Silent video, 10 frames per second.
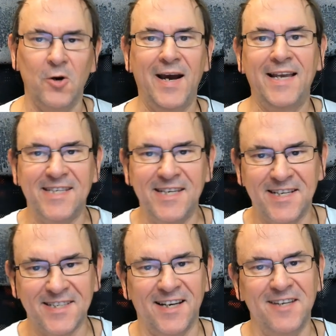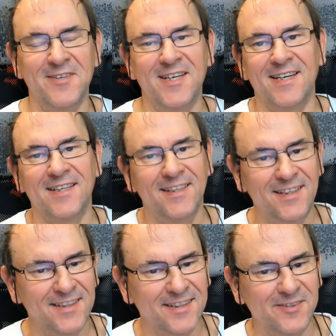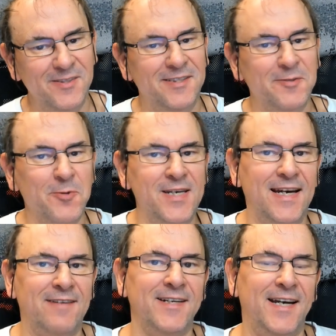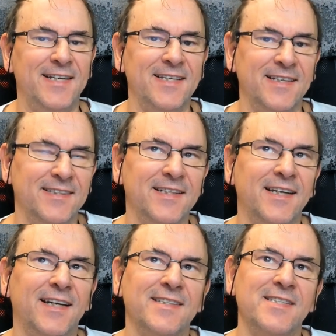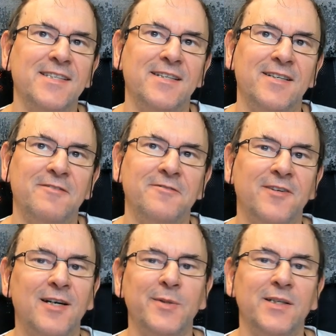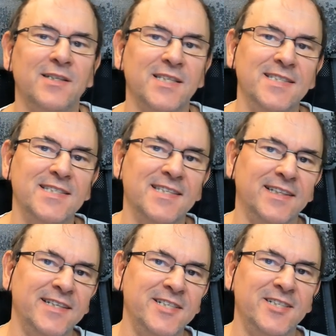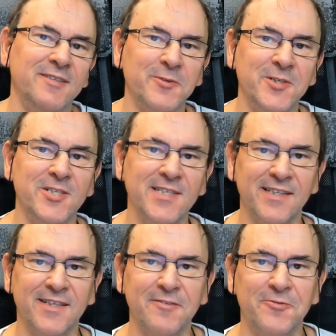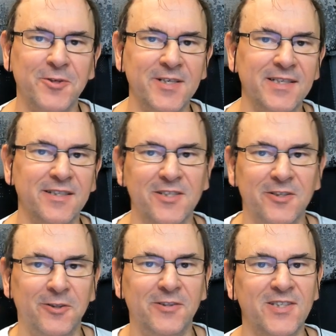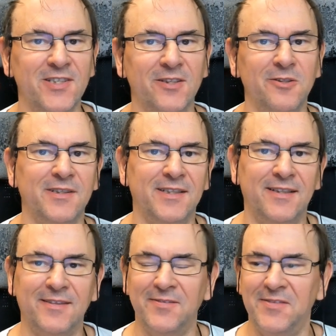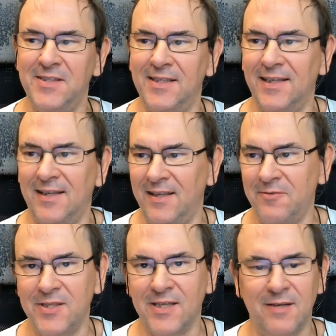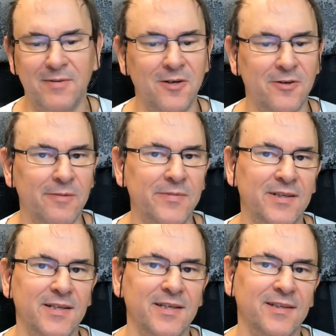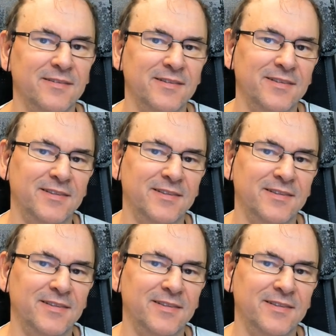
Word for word: No attic diving. We, we have an attic that has uh, fiberglass insulation, which is like 40 years old. So um, every time I go up there, I get